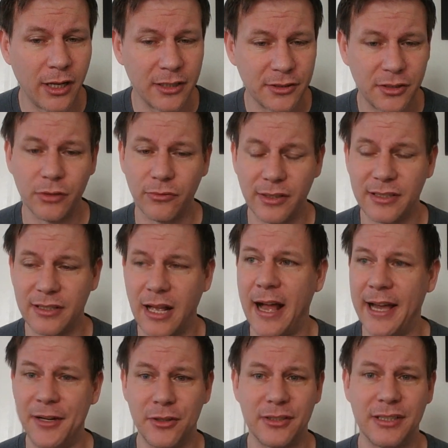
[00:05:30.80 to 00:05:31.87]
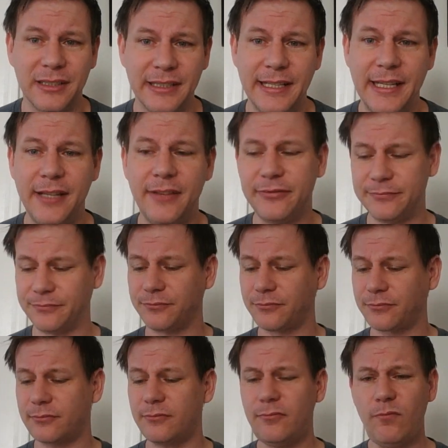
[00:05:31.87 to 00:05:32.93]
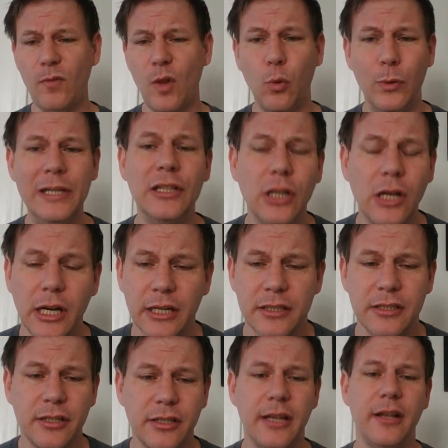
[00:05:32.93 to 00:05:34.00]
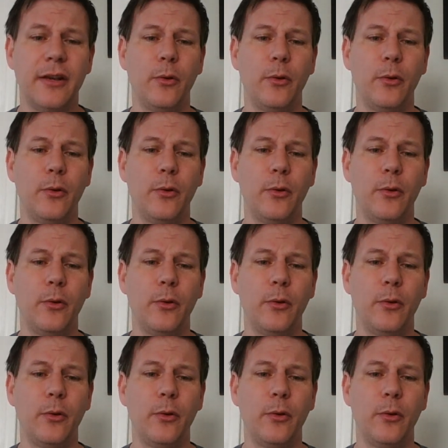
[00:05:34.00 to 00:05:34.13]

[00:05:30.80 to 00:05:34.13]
to resign or to leave, we looked.